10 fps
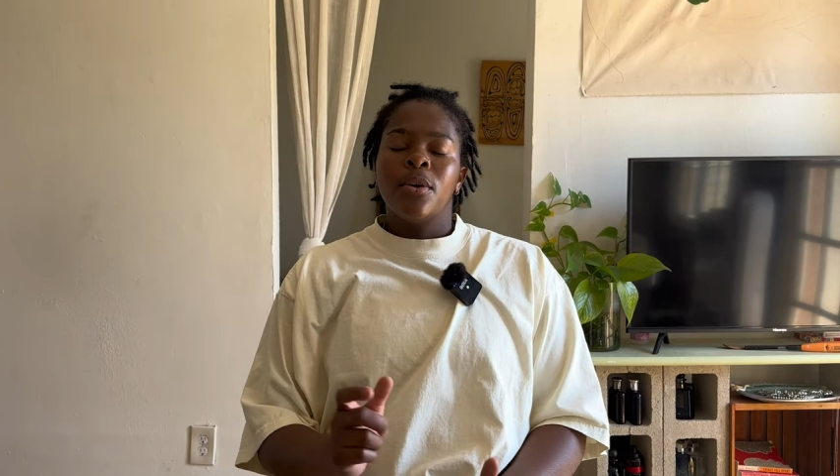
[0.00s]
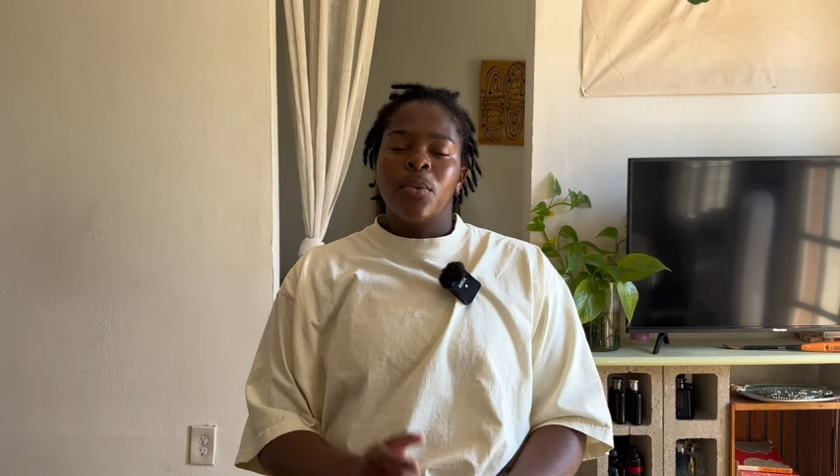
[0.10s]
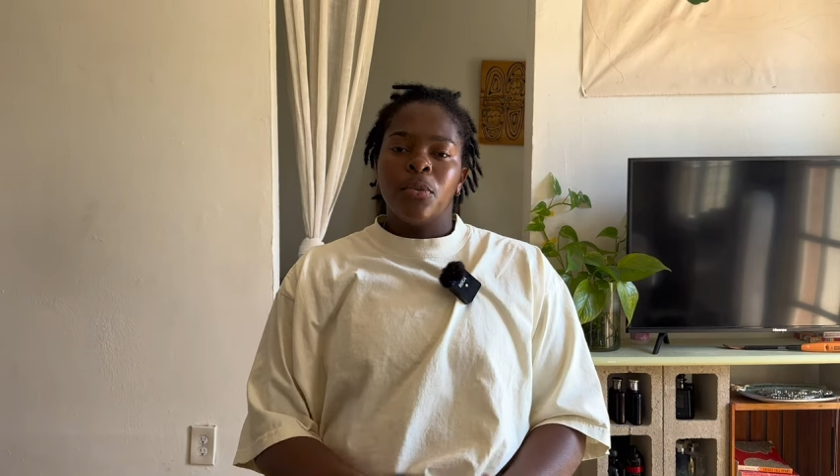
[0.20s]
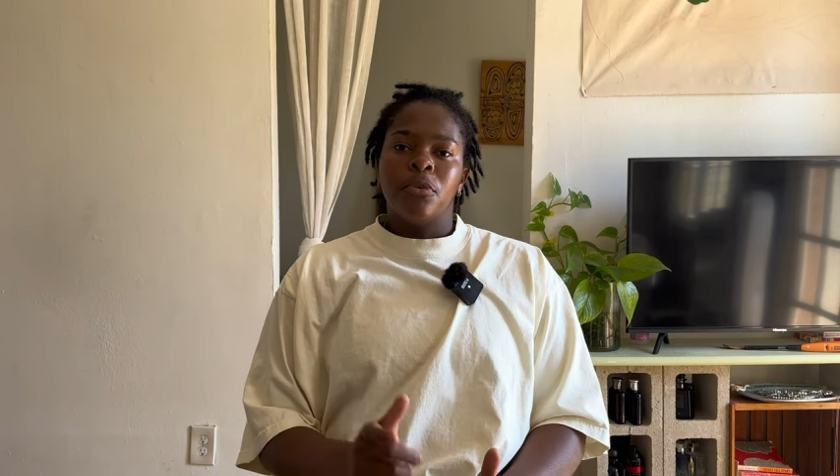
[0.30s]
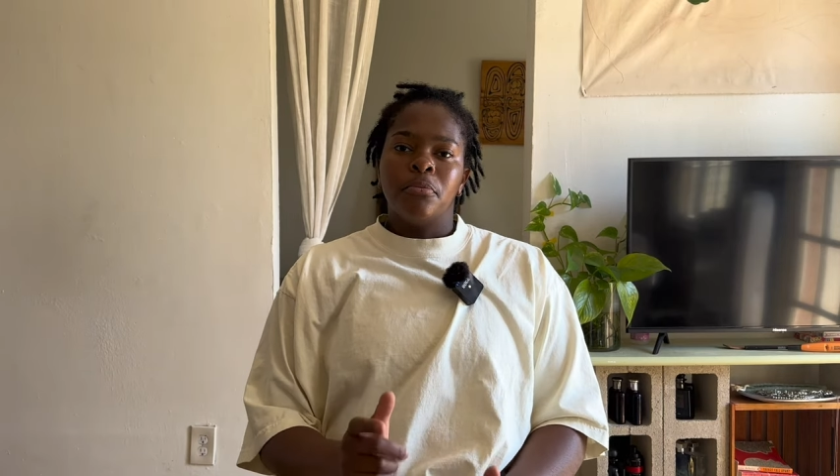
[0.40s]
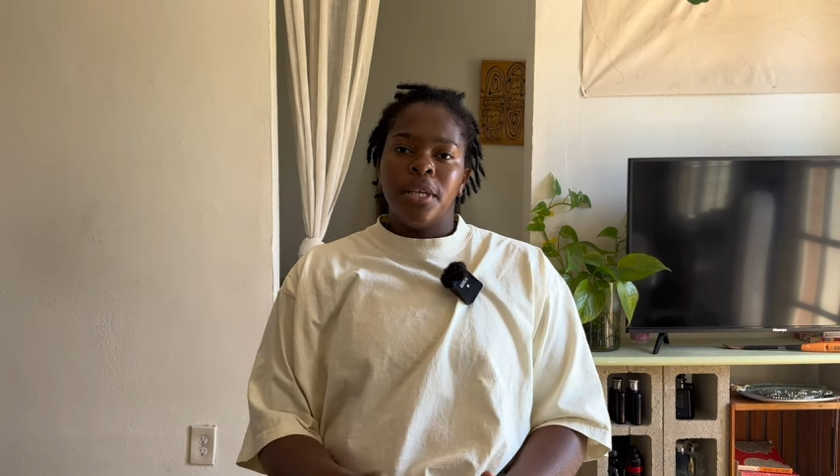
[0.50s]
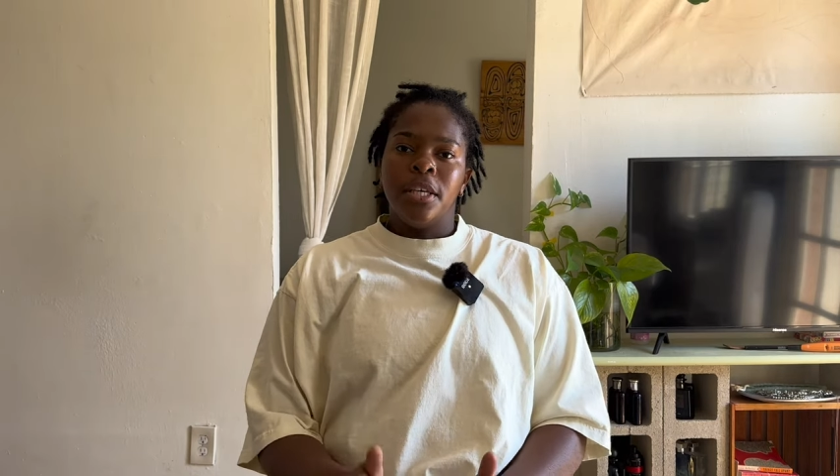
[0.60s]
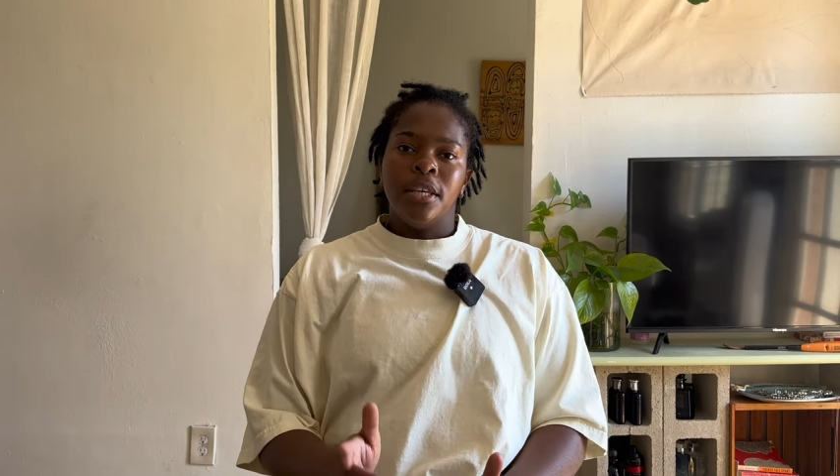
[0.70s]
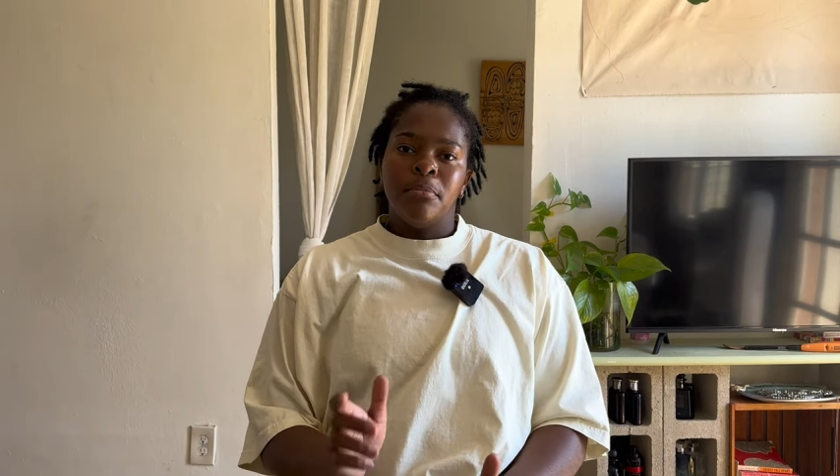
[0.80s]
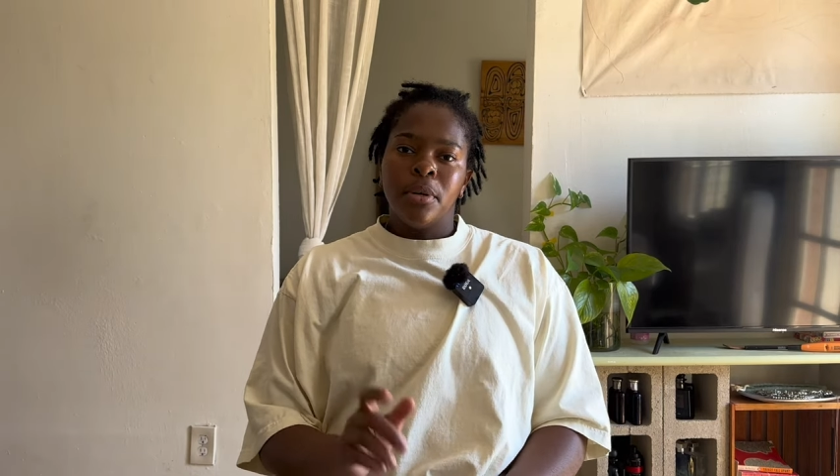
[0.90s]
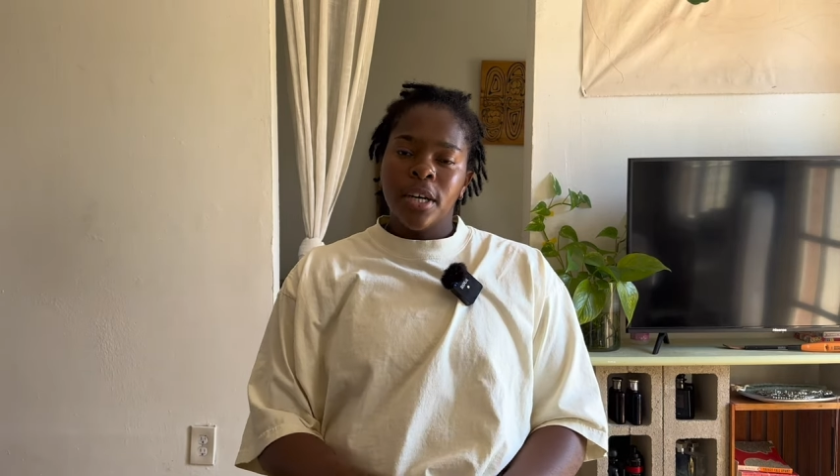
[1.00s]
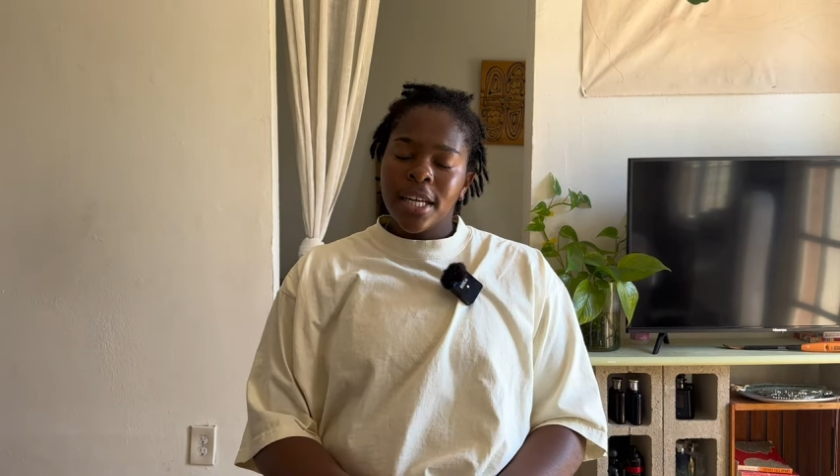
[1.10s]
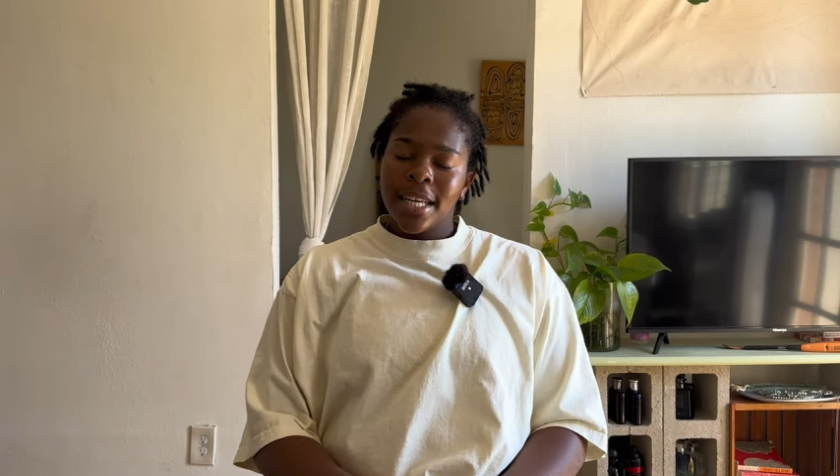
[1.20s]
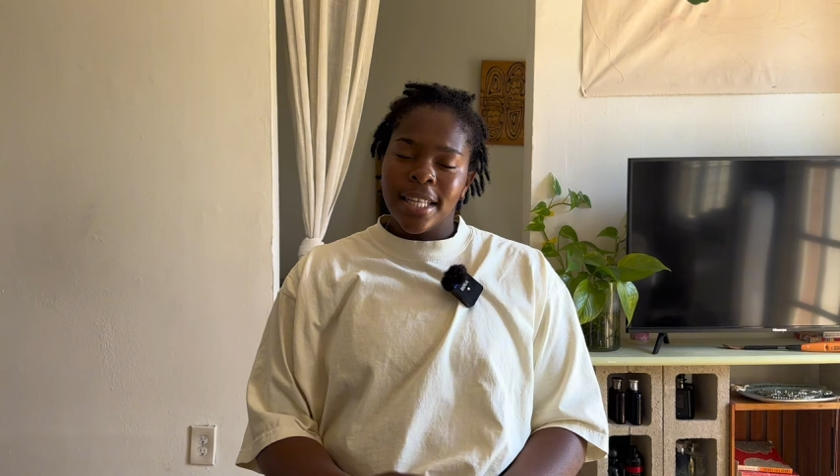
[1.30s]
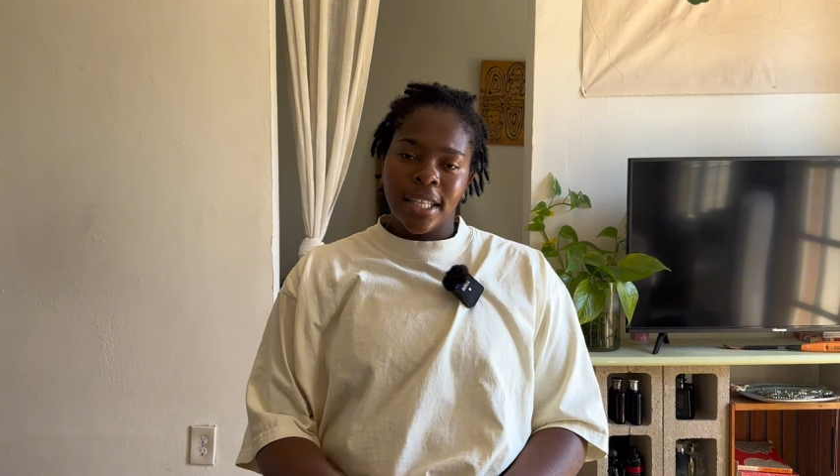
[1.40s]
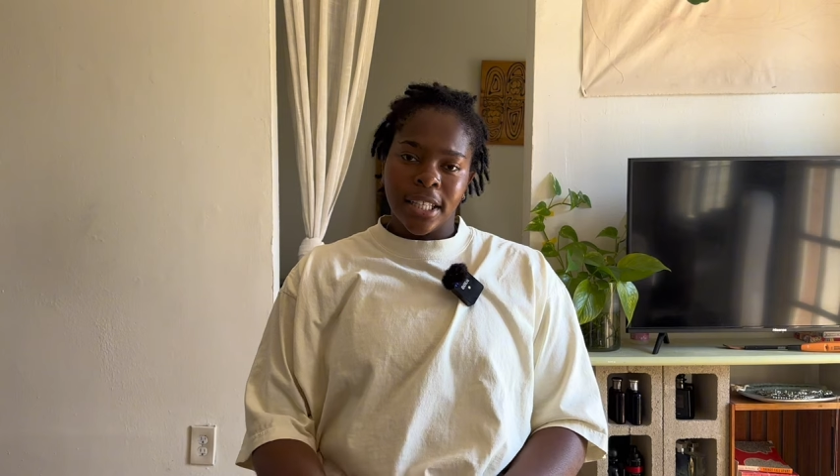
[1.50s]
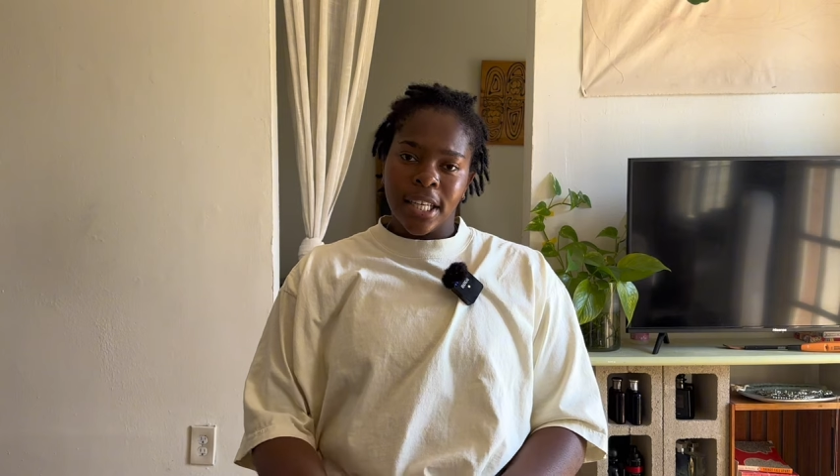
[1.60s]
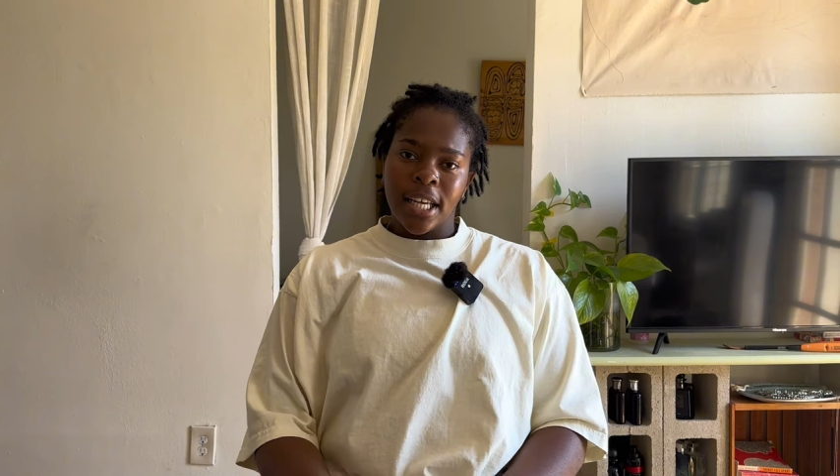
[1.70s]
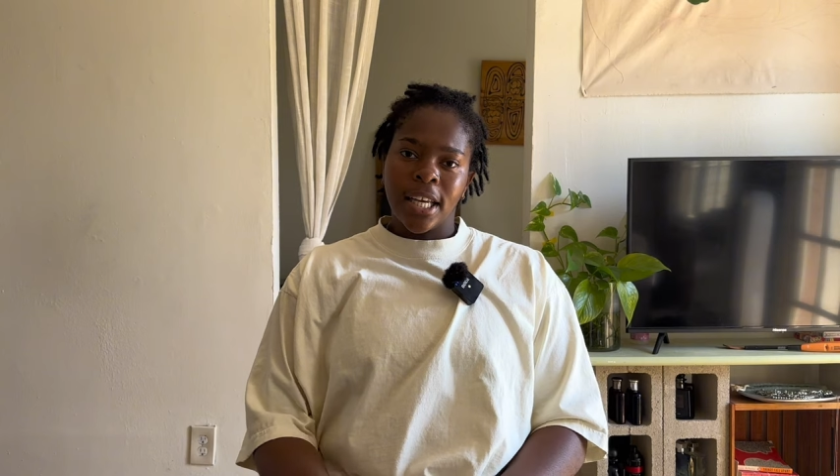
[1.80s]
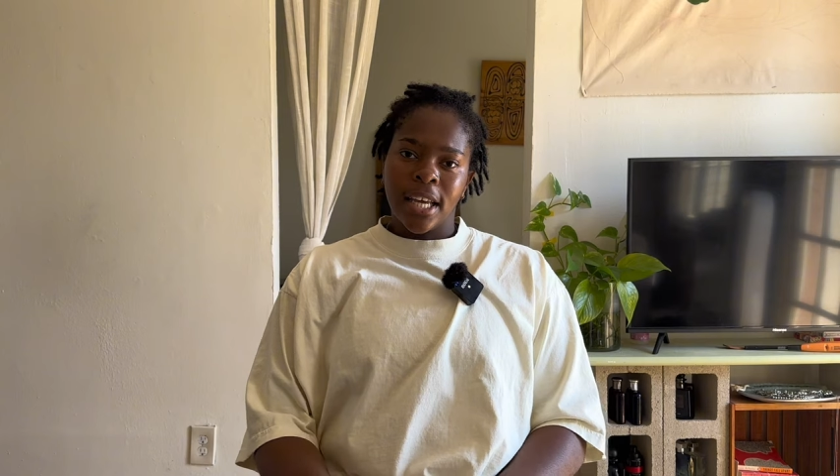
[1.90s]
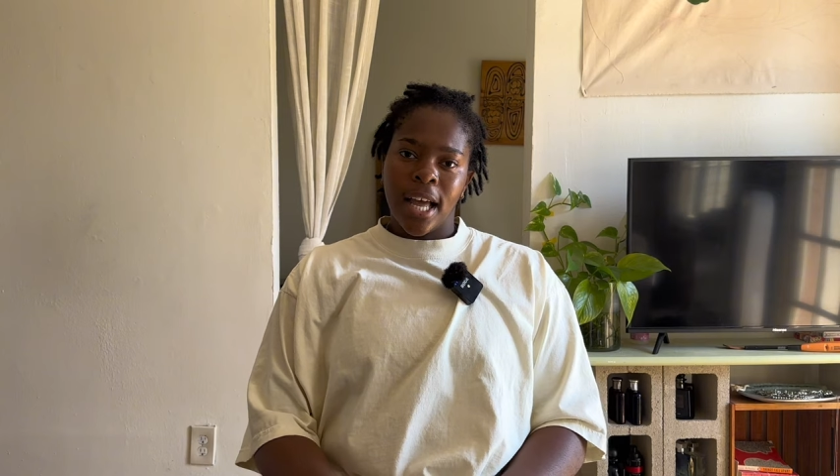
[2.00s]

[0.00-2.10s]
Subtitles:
will be put in the link